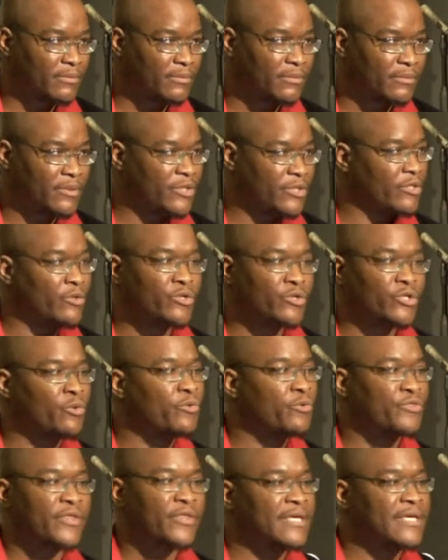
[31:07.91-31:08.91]
You don't do
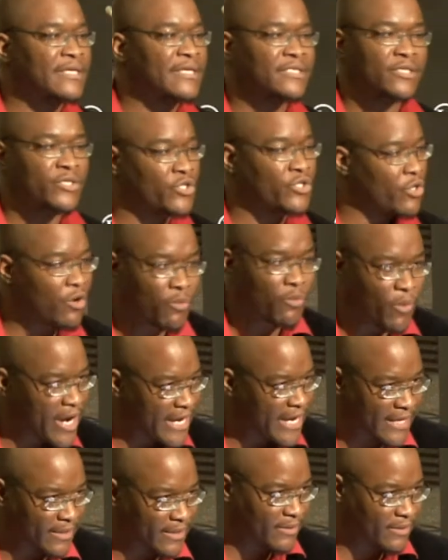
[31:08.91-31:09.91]
things your
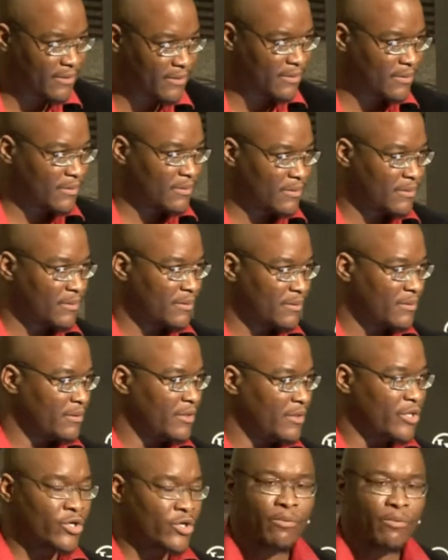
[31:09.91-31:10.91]
way.
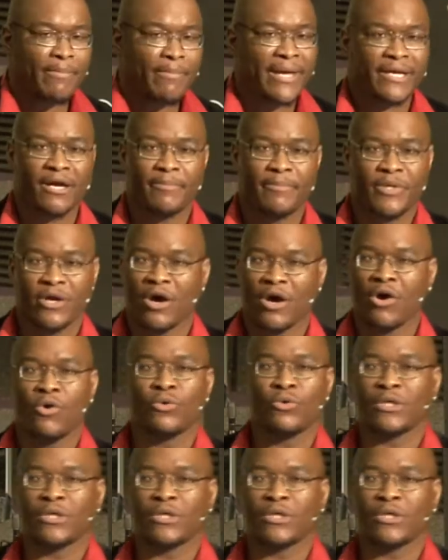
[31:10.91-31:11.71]
You don't make up your own